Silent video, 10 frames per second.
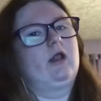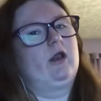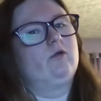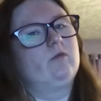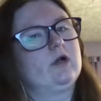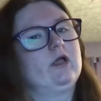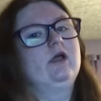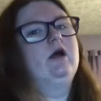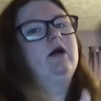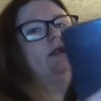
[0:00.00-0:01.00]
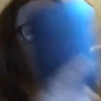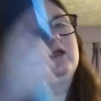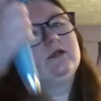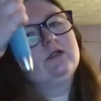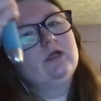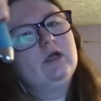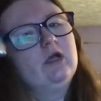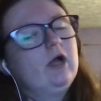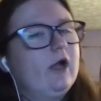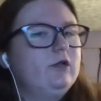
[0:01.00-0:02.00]
and I don't want to cut it.
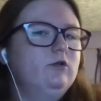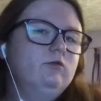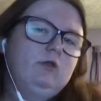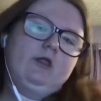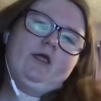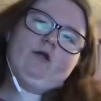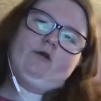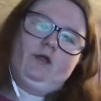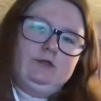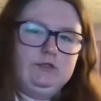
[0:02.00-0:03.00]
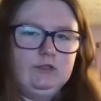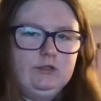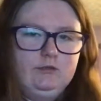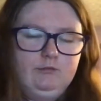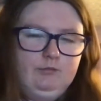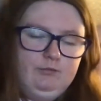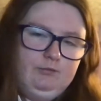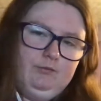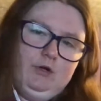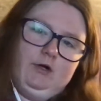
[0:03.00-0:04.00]
I do layer it,
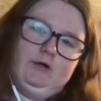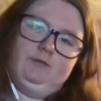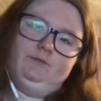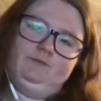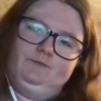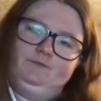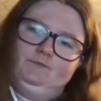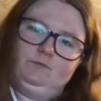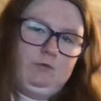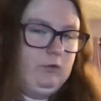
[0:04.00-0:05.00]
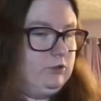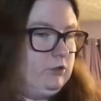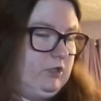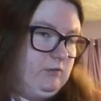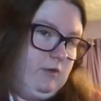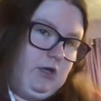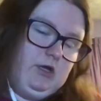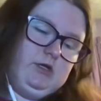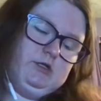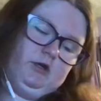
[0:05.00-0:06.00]
um, which does
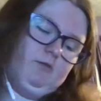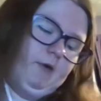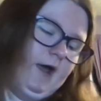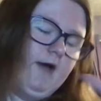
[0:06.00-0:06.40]
make it easier. But